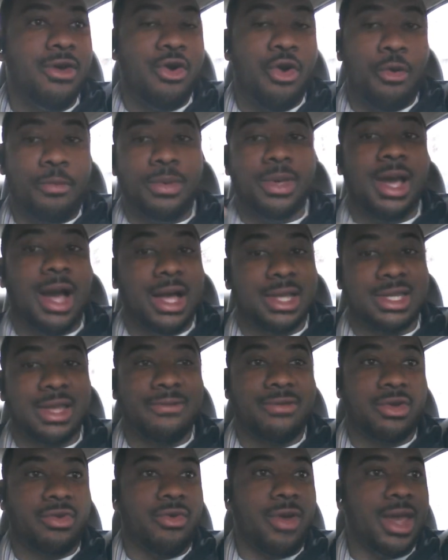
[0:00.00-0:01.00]
Hope you guys
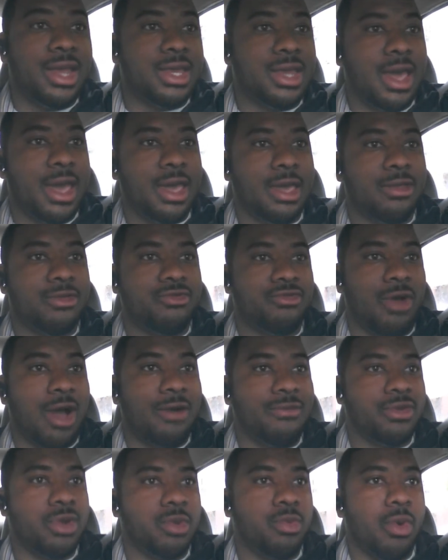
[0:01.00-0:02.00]
have a great day
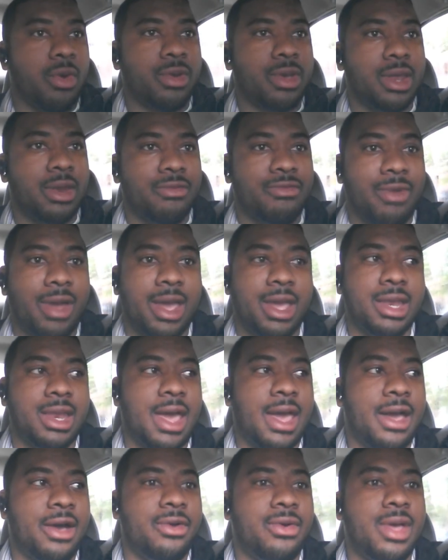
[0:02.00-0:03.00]
driving to work in the rain
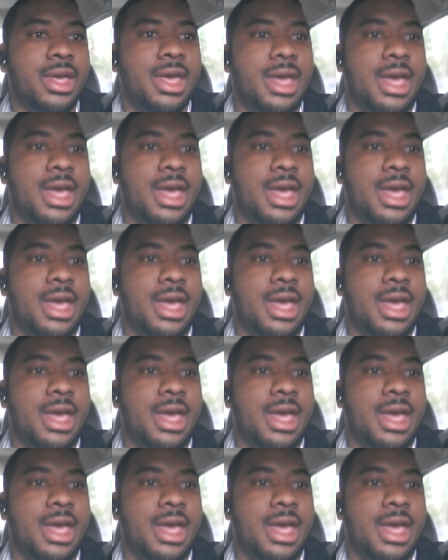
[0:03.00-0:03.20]
now.